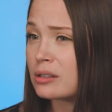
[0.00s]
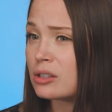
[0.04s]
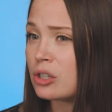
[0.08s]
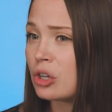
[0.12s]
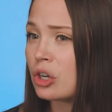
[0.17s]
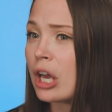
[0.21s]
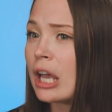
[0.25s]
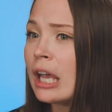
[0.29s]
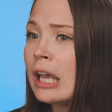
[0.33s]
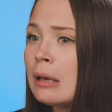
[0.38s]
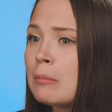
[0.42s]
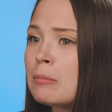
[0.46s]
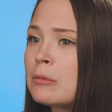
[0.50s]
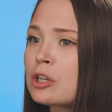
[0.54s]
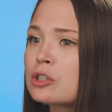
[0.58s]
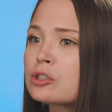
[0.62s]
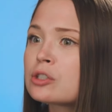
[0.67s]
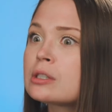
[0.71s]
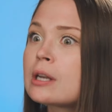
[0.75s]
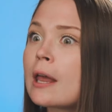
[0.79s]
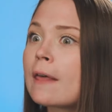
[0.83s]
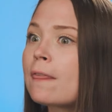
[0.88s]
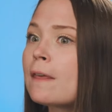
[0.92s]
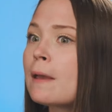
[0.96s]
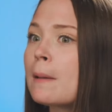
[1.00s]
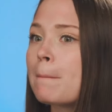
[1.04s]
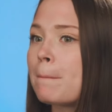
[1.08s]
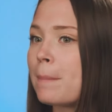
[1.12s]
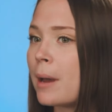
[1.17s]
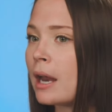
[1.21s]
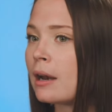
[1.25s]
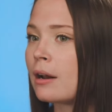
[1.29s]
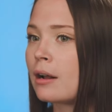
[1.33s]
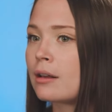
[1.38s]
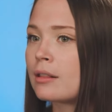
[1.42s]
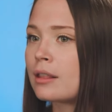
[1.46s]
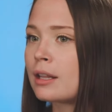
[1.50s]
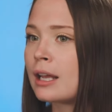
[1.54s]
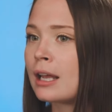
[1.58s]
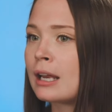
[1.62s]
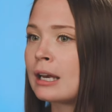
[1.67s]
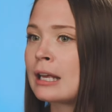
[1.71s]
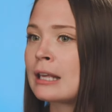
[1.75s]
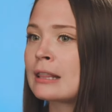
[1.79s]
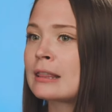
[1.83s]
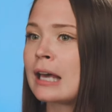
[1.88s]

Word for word: so to him, there's nothing better than getting